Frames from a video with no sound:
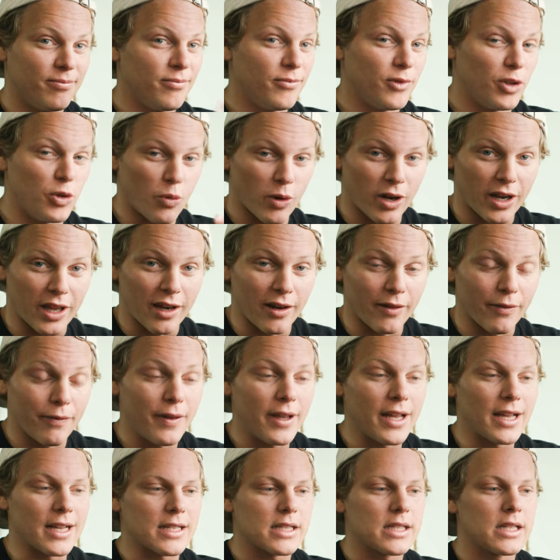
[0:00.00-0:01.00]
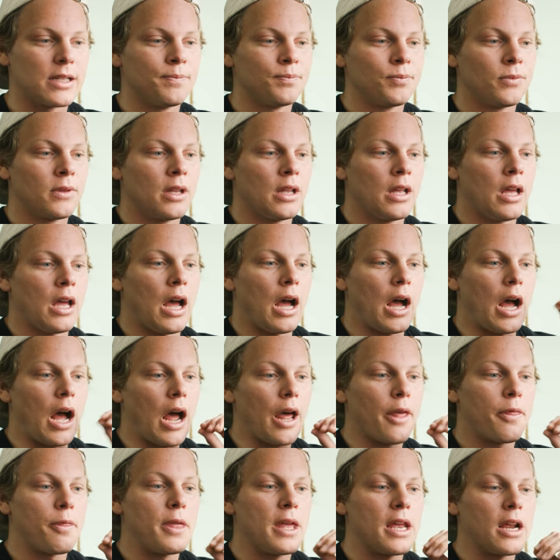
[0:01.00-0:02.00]
you want to get it fixed.
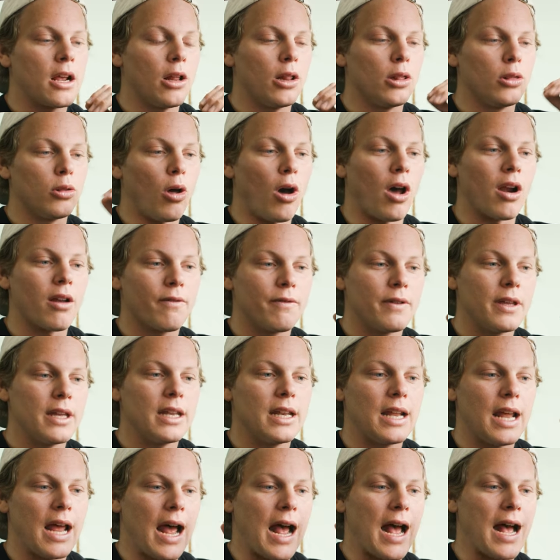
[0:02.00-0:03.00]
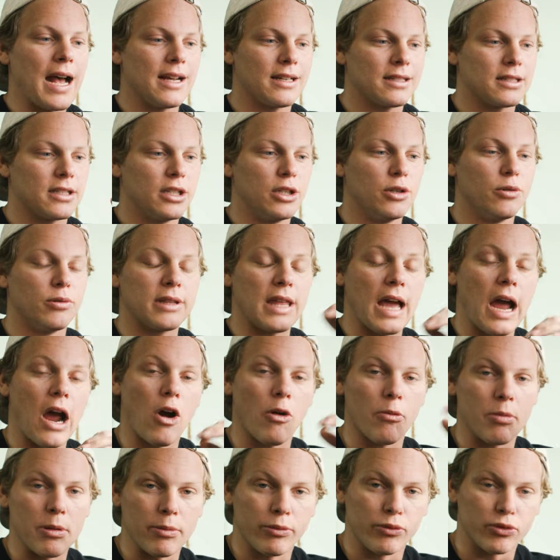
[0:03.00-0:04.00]
I think a lot of it has to do with
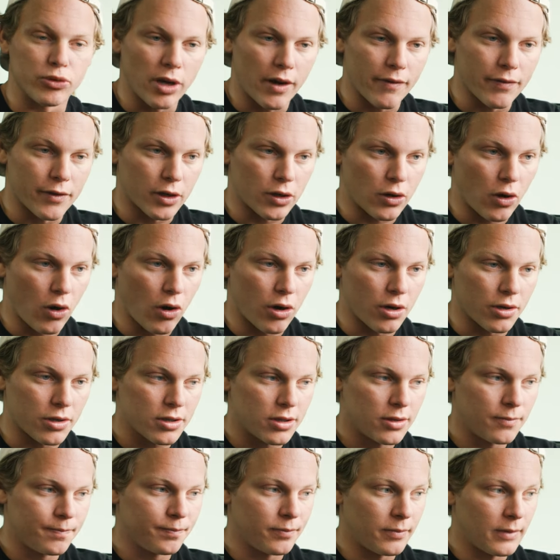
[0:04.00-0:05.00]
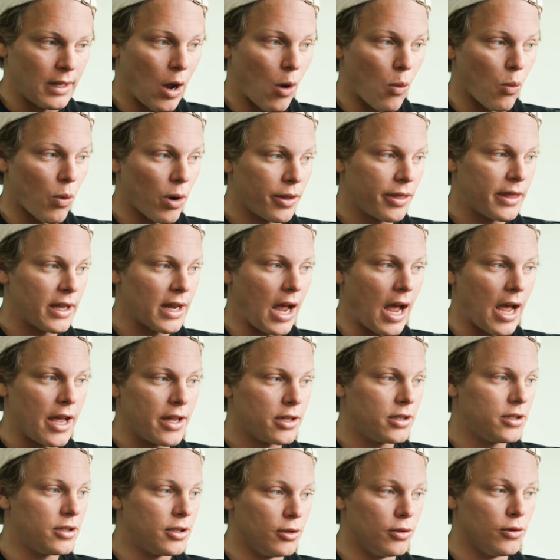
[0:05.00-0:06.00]
how people drive their cars. Now, one thing I
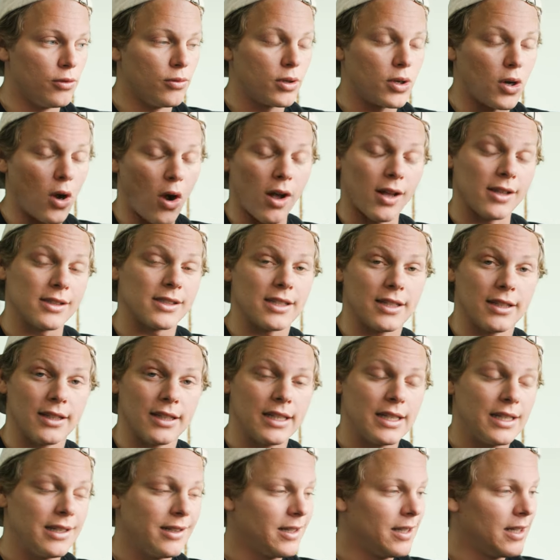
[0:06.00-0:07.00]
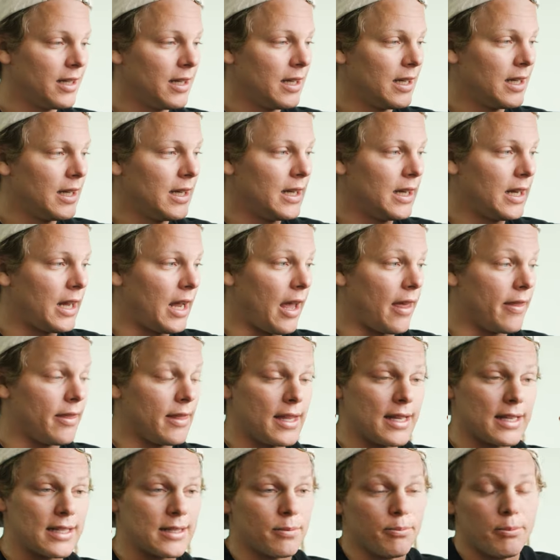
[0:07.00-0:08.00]
do constantly, and
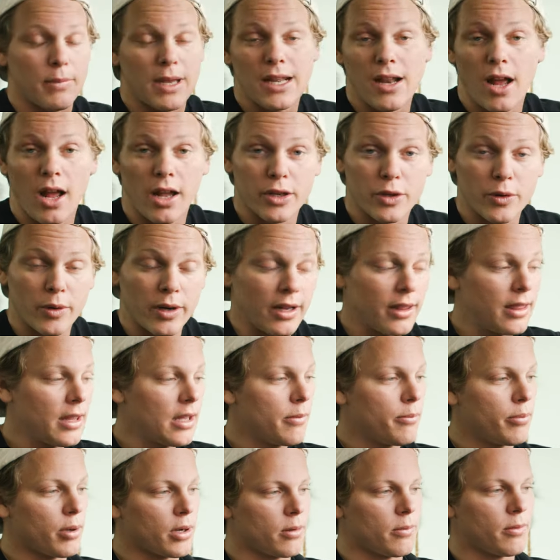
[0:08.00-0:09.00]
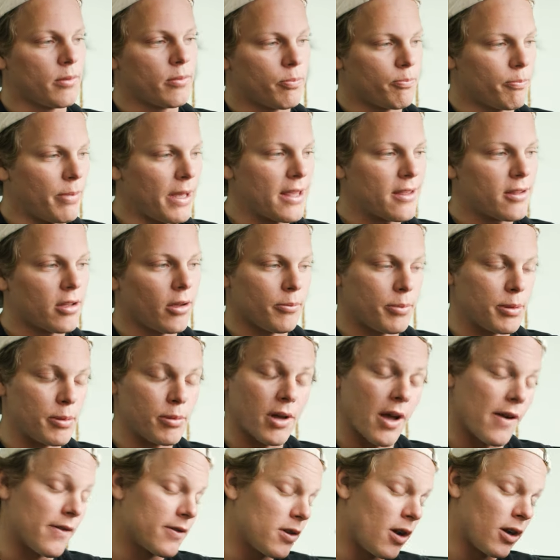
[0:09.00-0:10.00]
this may not do anything, but based on people
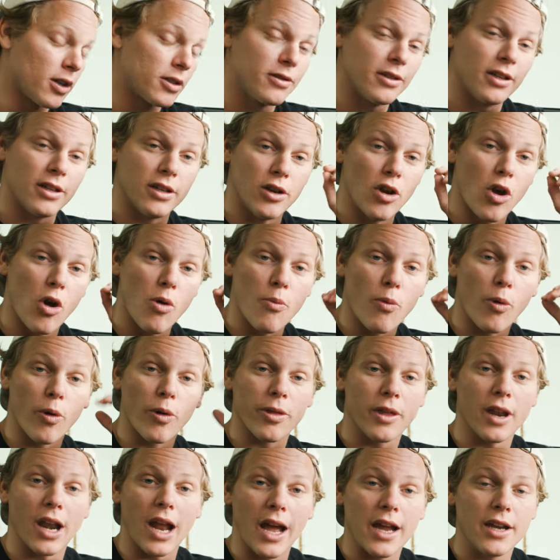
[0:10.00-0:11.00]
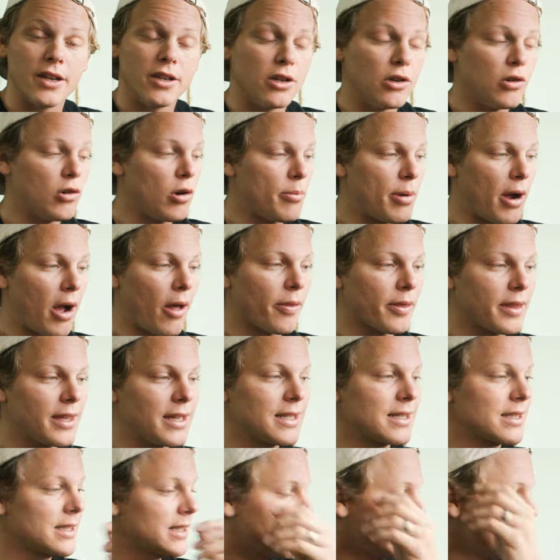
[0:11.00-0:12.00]
I've talked to that know more than I do about
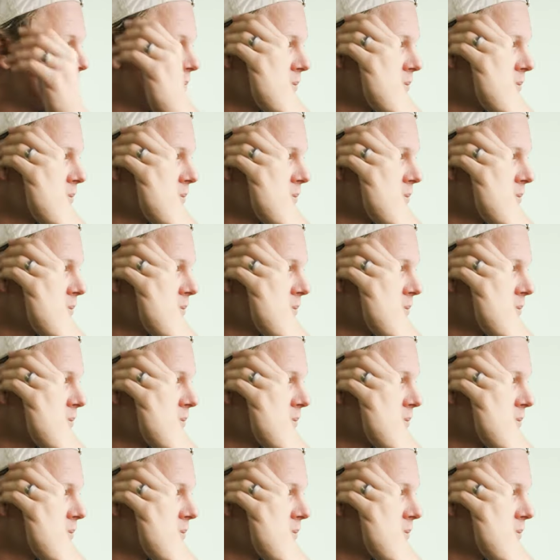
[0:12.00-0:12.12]
this,